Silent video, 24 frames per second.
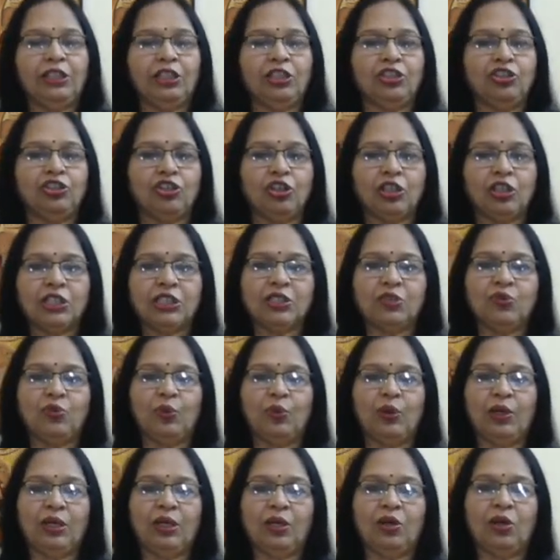insurance
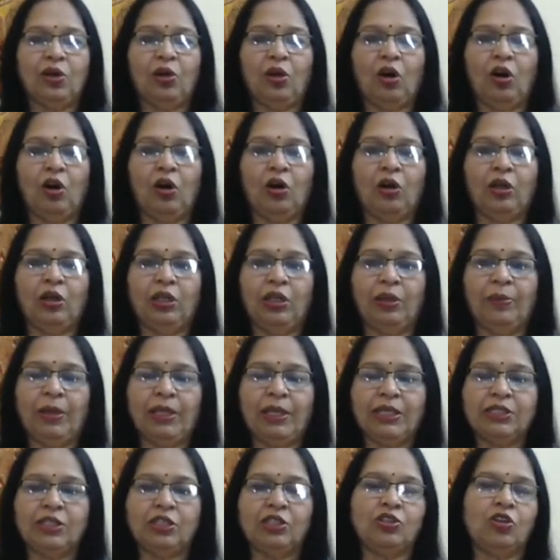work on the
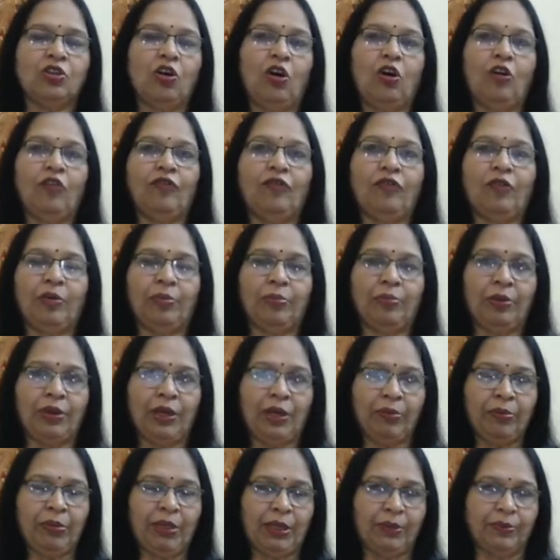basis of
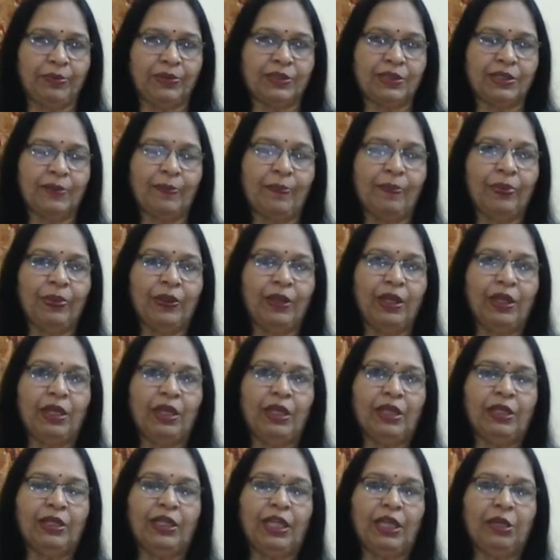premiums.
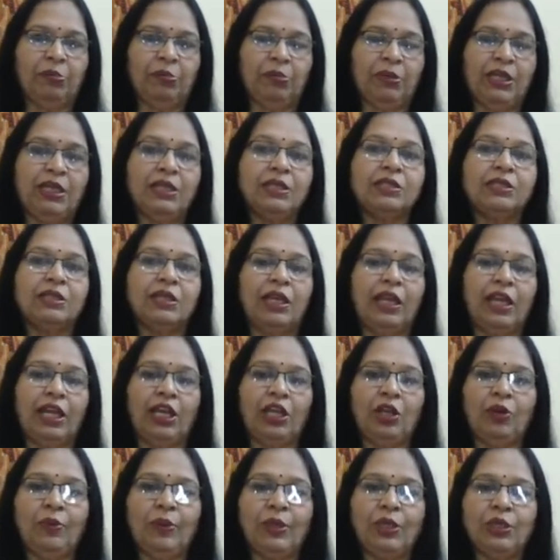That means
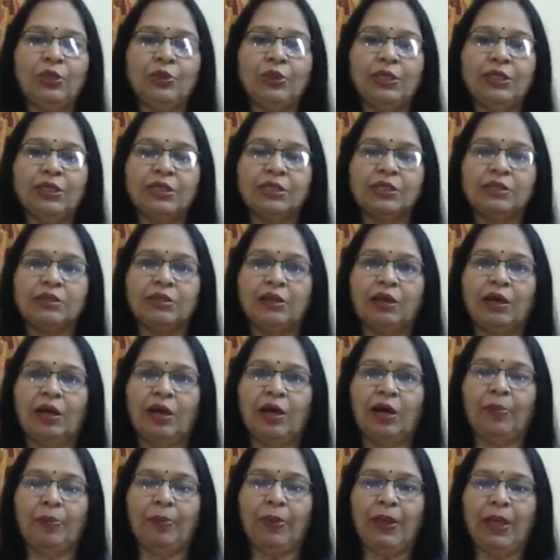individuals
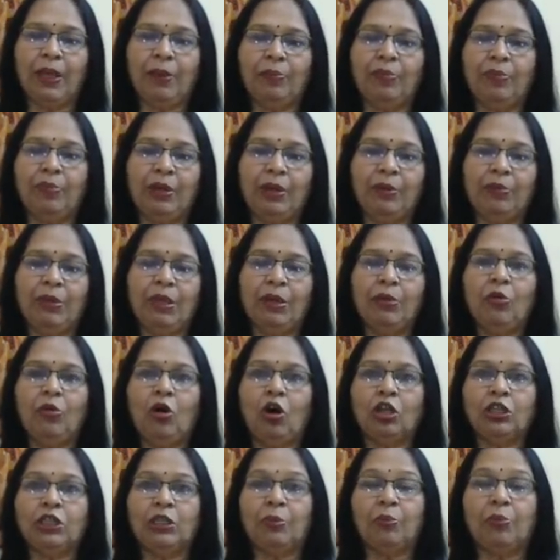pay premium
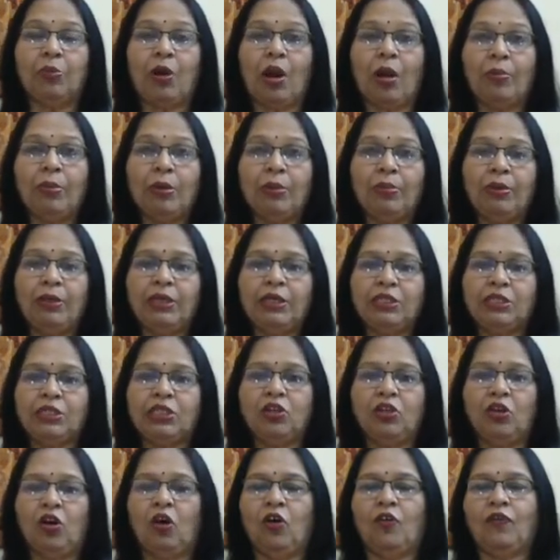on the probability
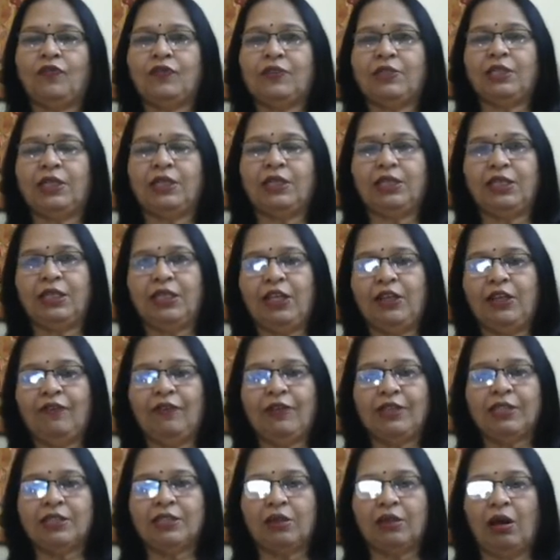of certain
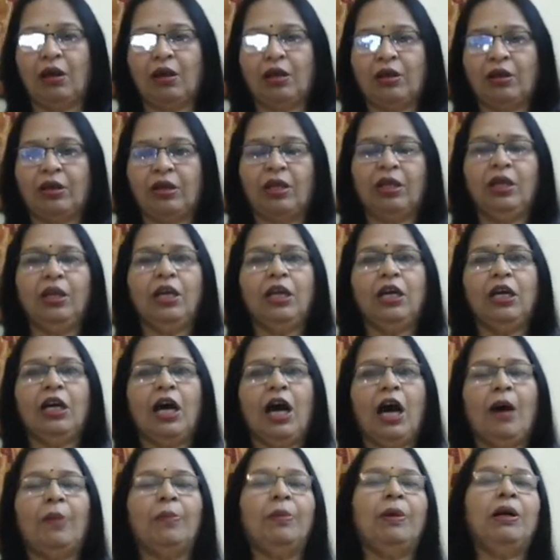events occurring
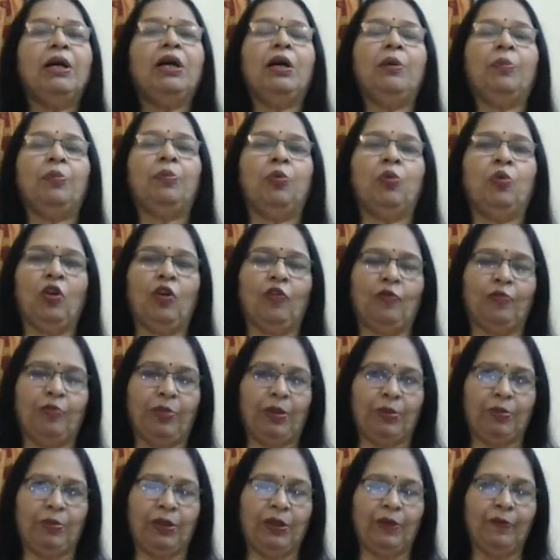among a pool of
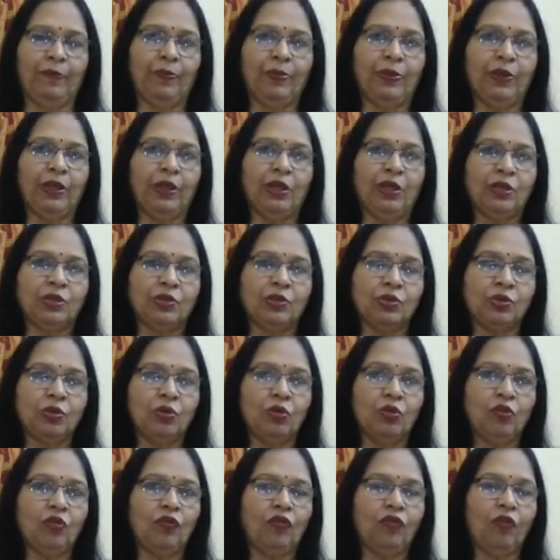people.
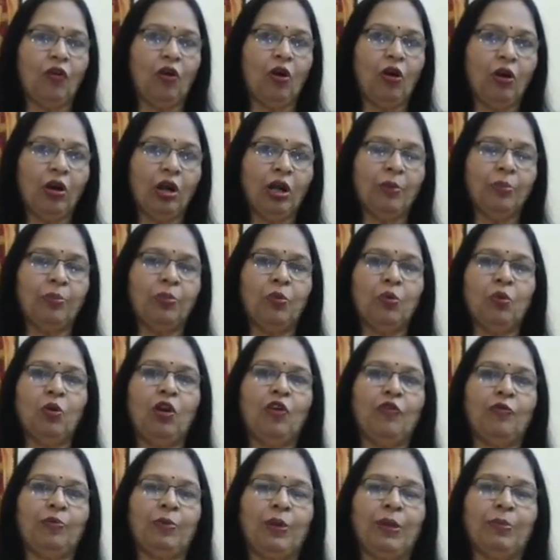So, for a pool
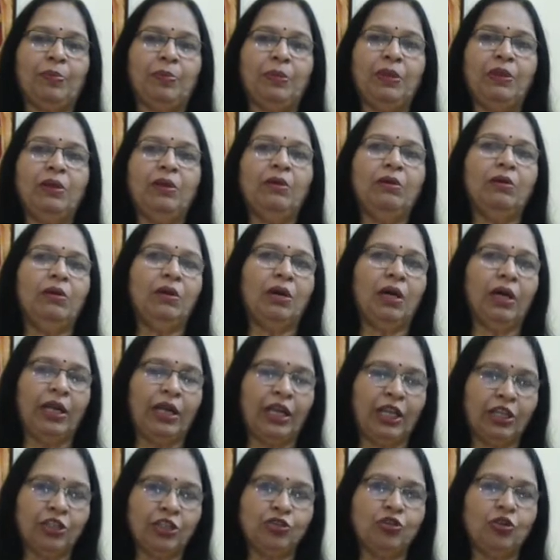of people, an
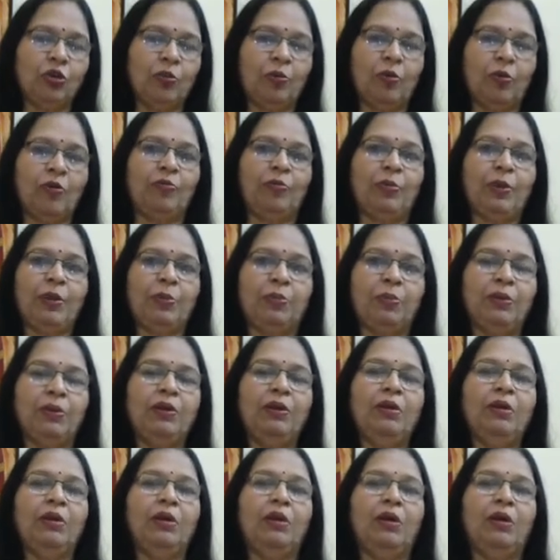age group of people,